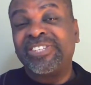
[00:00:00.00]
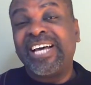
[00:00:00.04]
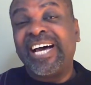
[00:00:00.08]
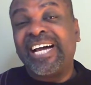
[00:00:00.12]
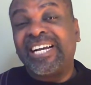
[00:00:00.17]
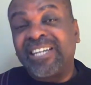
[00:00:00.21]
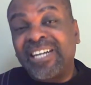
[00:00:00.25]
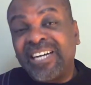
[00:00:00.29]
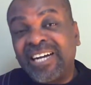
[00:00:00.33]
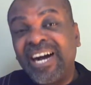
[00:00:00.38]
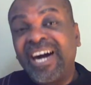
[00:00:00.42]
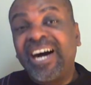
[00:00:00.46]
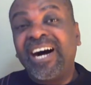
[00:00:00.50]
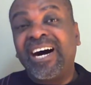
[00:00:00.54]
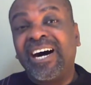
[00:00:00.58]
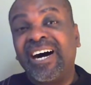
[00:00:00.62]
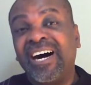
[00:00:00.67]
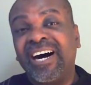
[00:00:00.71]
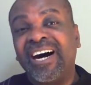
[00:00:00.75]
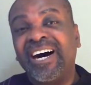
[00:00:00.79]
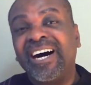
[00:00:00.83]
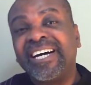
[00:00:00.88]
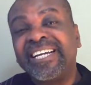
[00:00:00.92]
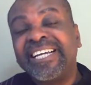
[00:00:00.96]
that
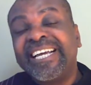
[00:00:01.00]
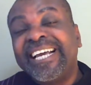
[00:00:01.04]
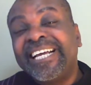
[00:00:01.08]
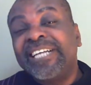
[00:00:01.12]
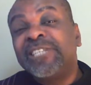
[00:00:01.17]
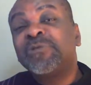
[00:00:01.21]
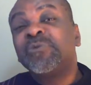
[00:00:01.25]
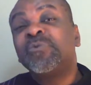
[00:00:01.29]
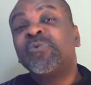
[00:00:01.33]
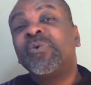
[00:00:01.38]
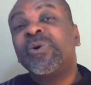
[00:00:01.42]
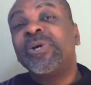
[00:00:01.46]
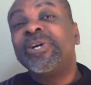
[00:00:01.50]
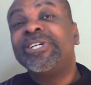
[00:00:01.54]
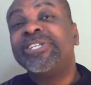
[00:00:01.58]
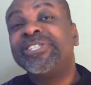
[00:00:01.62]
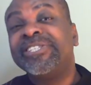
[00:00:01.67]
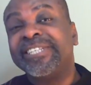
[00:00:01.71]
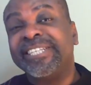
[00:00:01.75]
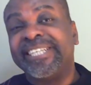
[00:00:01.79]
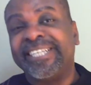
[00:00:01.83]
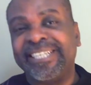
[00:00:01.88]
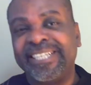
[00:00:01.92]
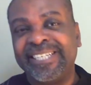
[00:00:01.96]
God is
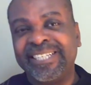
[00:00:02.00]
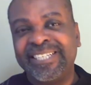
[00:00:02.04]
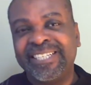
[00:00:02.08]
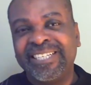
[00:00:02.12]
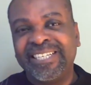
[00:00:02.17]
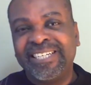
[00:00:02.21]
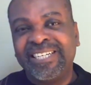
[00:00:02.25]
worthy.